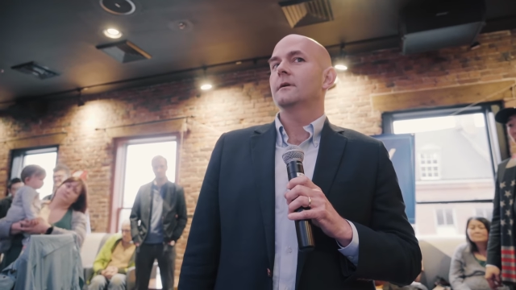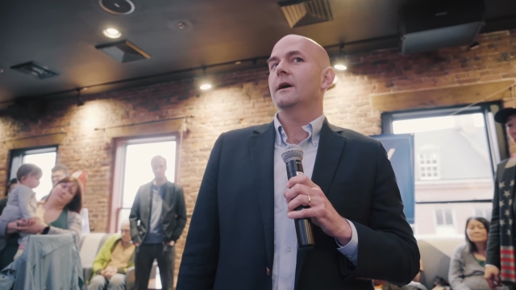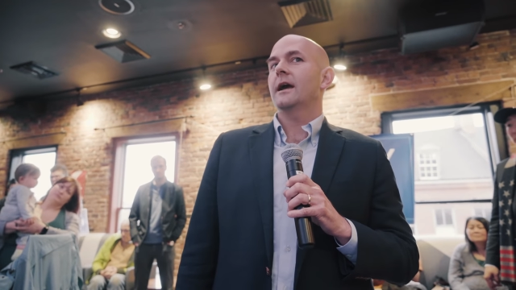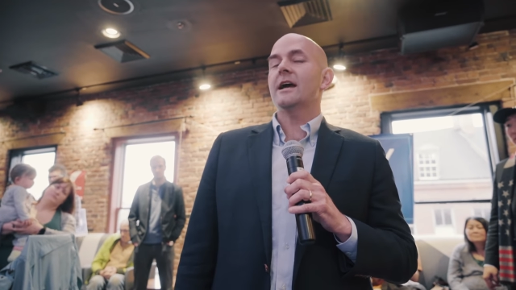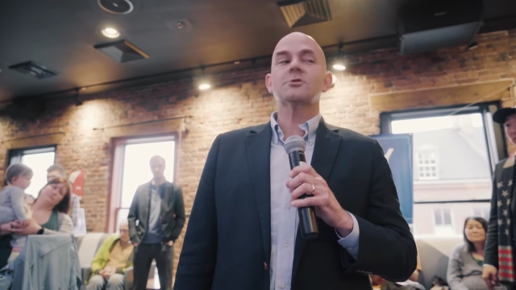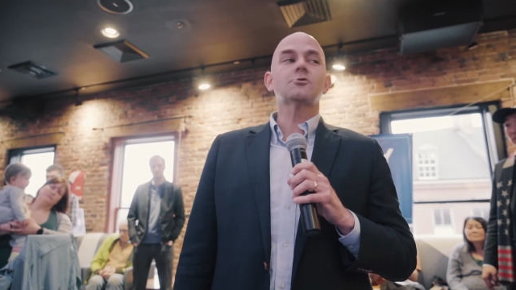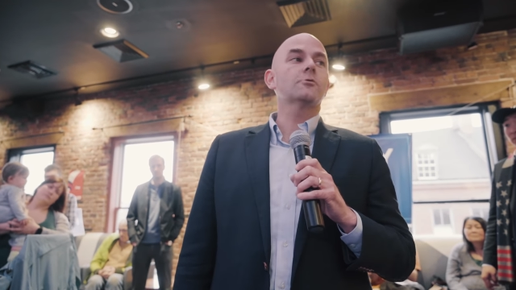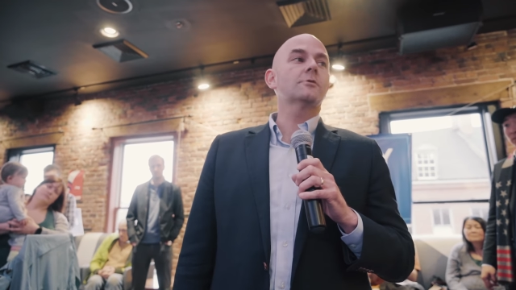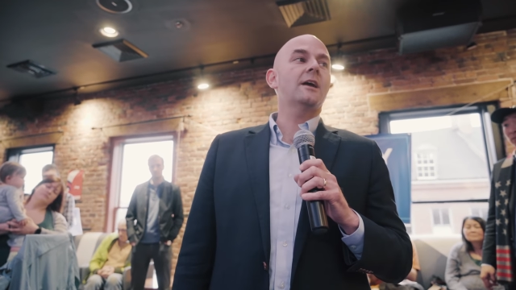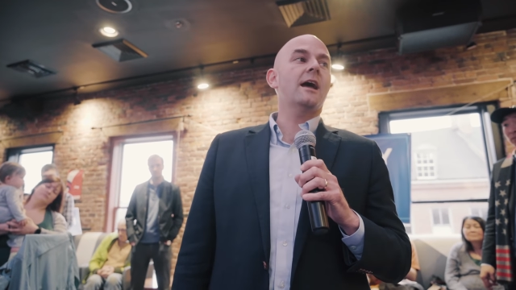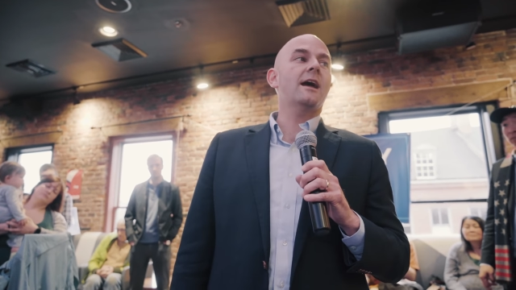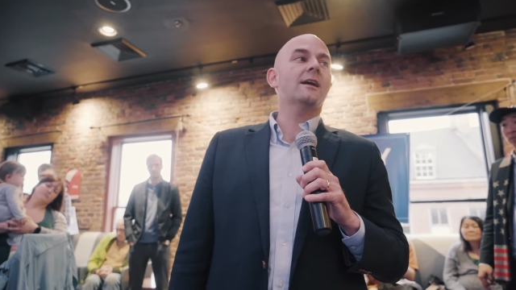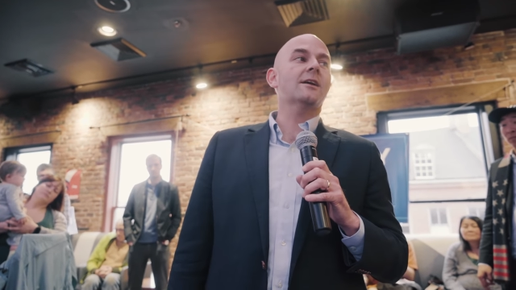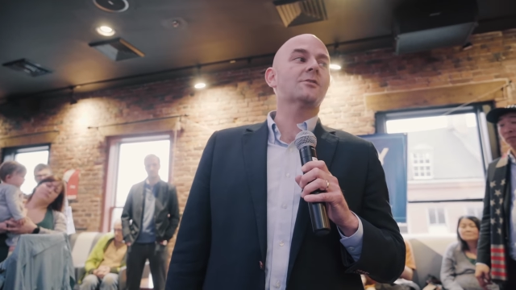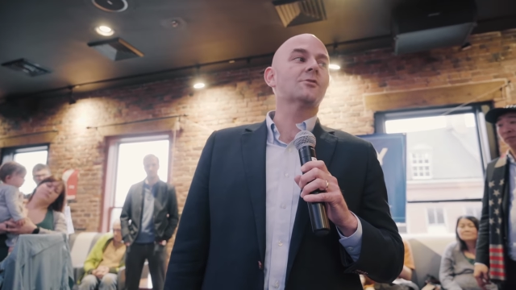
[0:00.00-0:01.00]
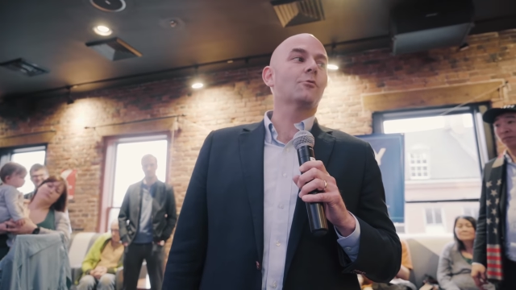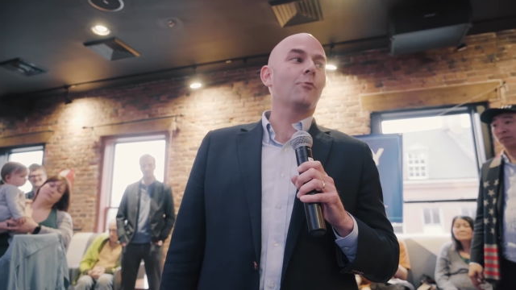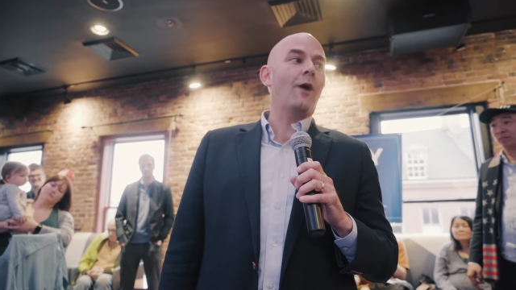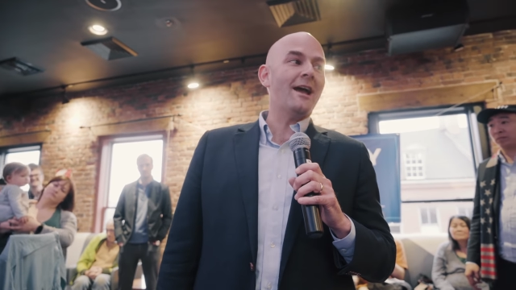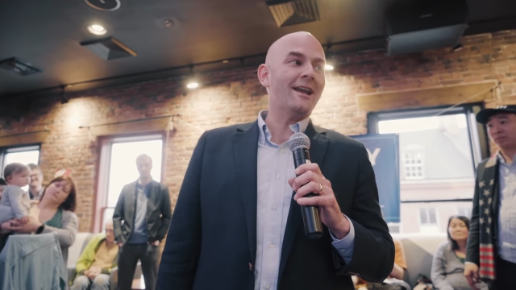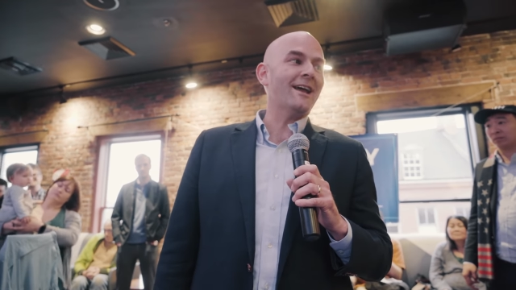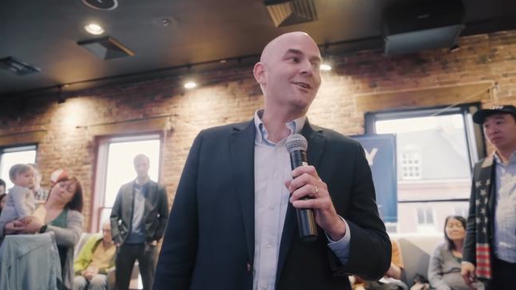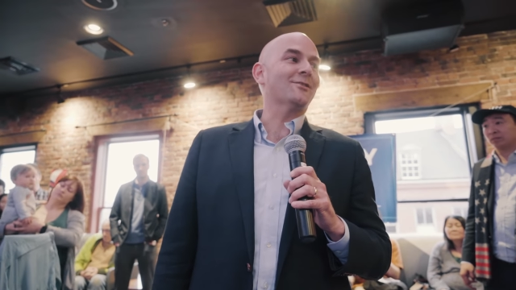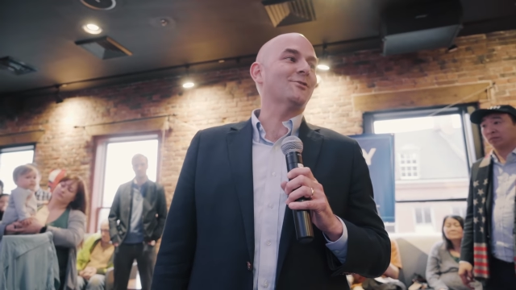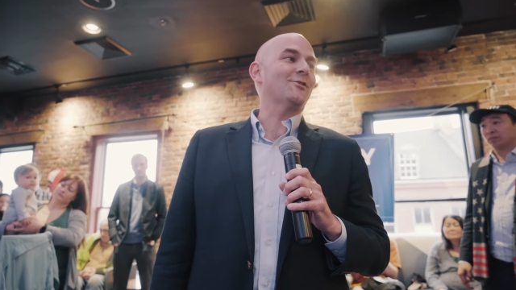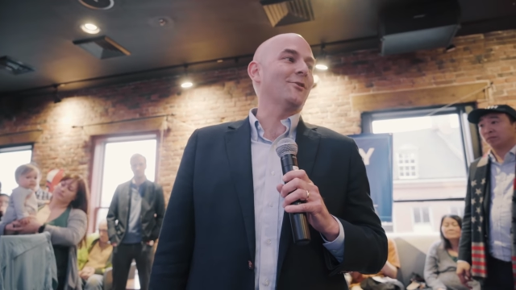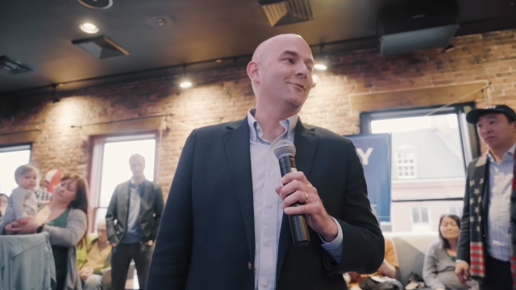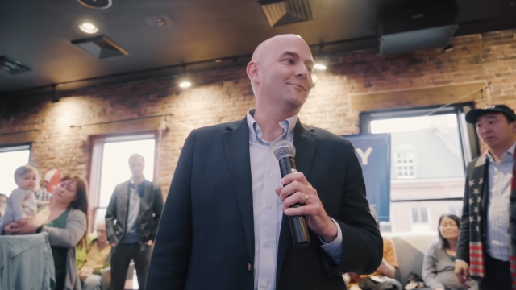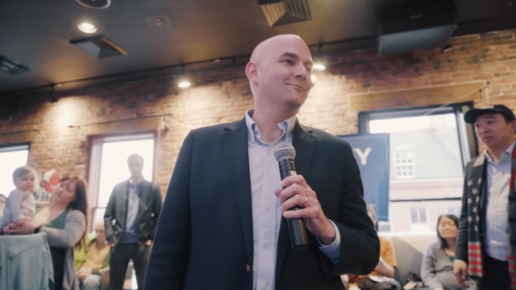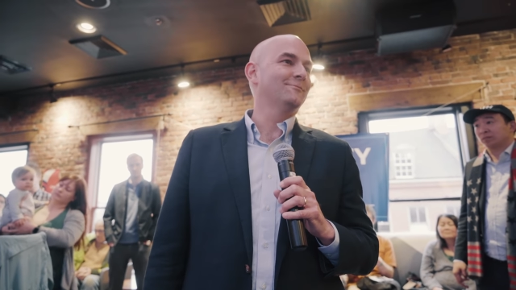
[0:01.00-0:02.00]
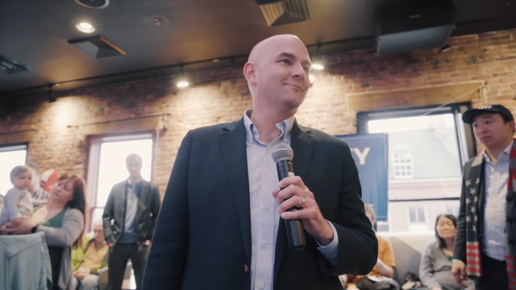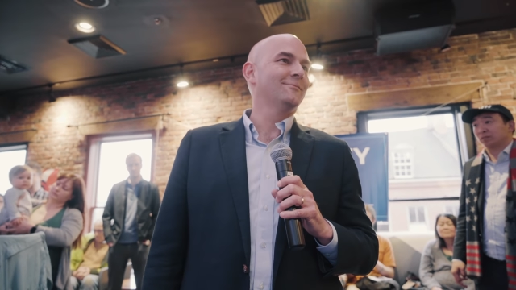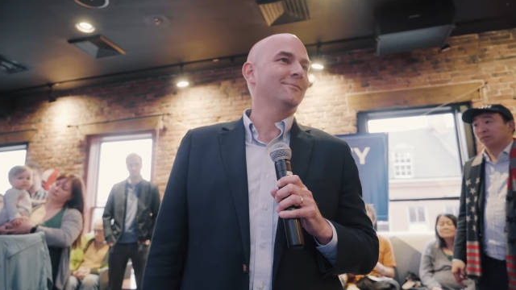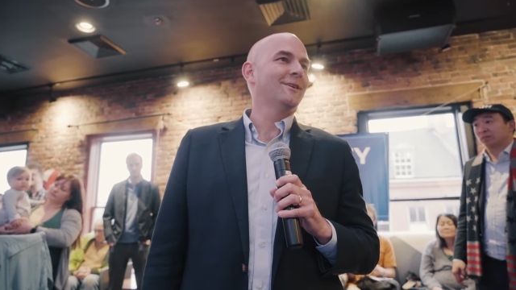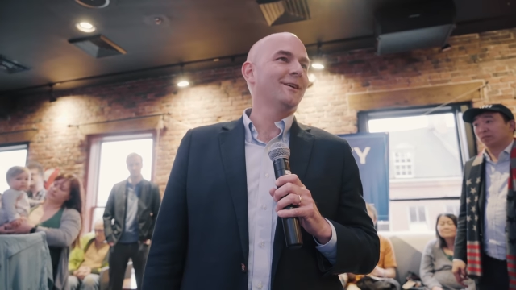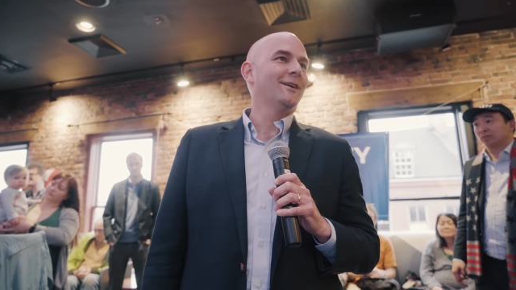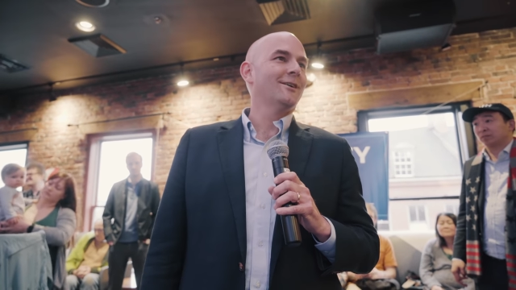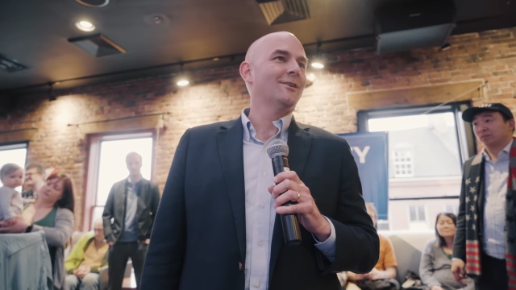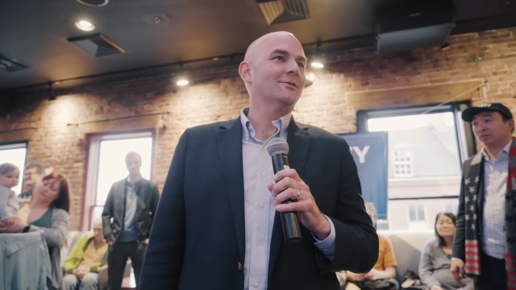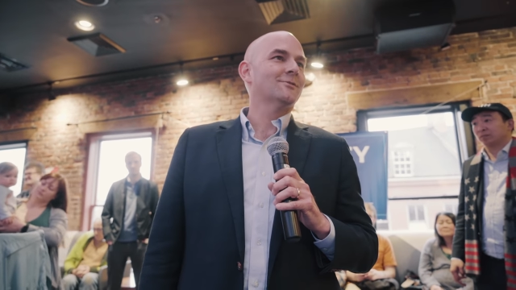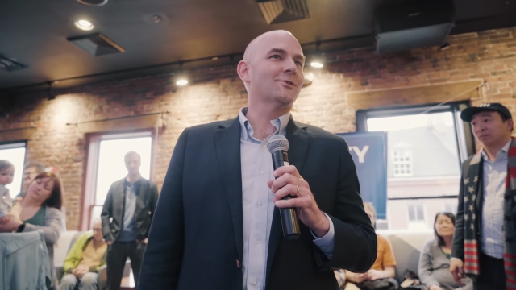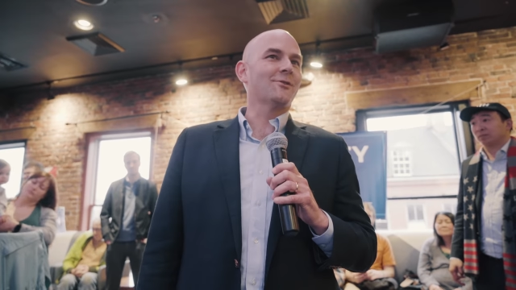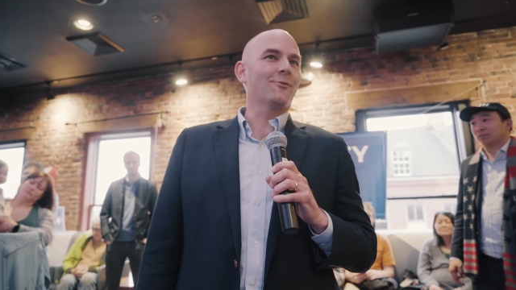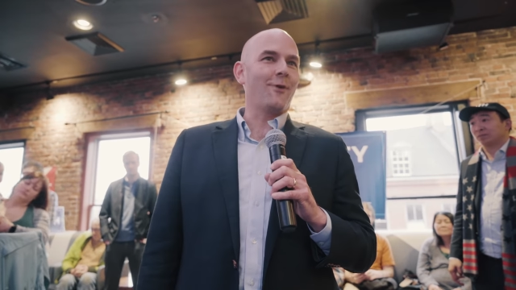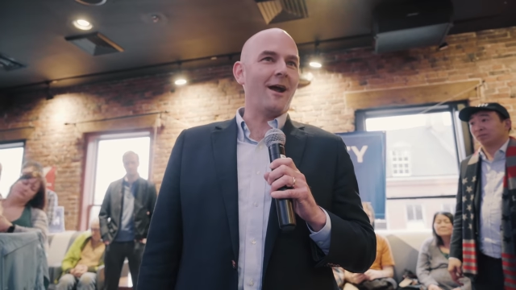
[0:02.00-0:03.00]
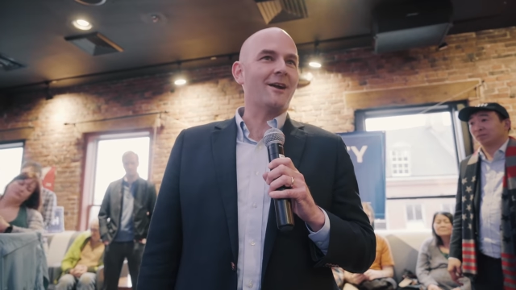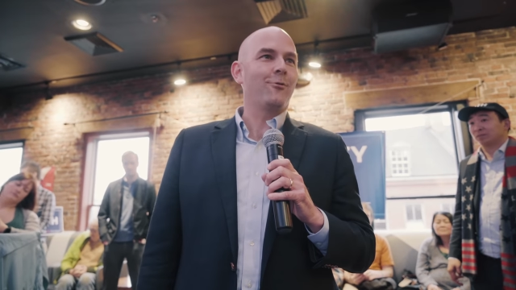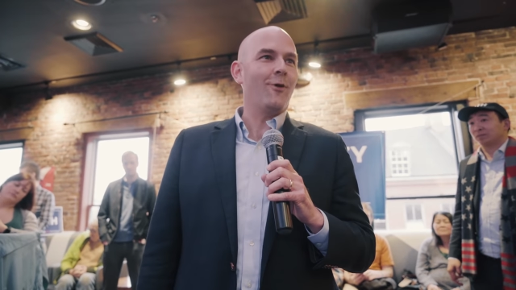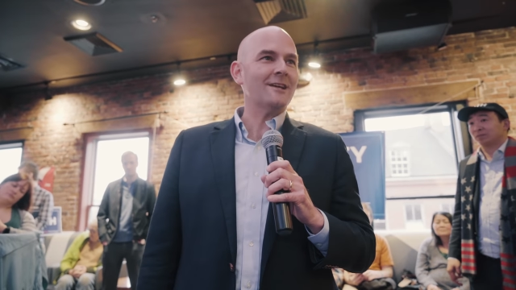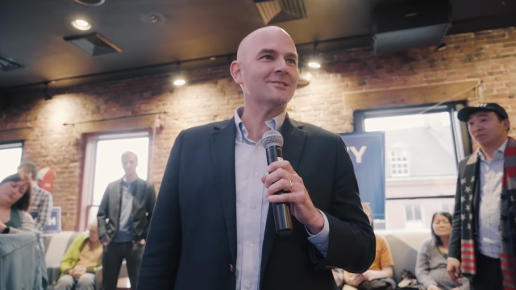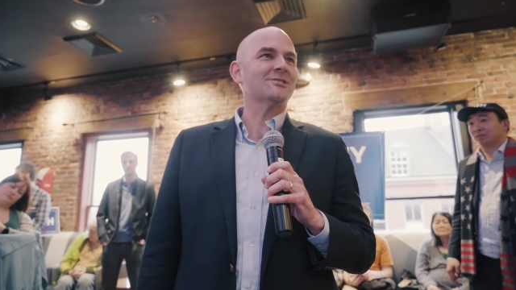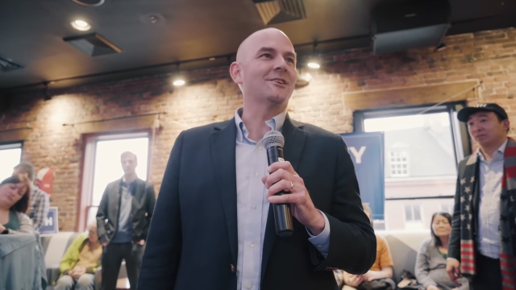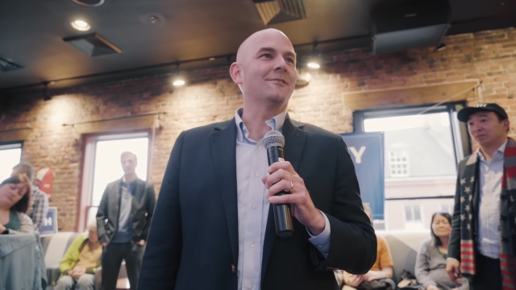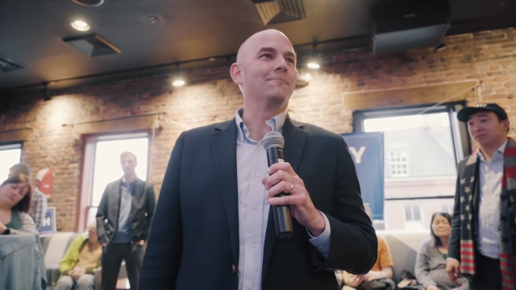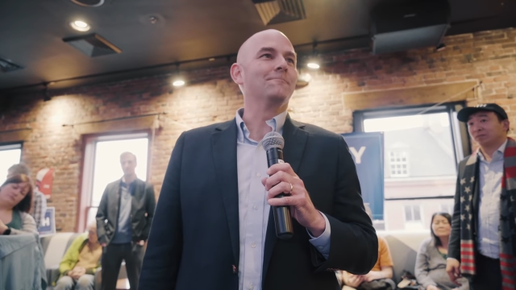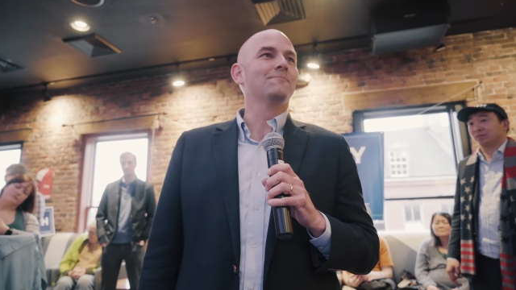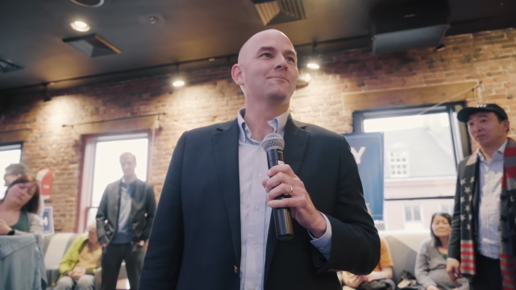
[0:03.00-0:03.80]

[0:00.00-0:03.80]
Andrew Yang is the right answer to the right question.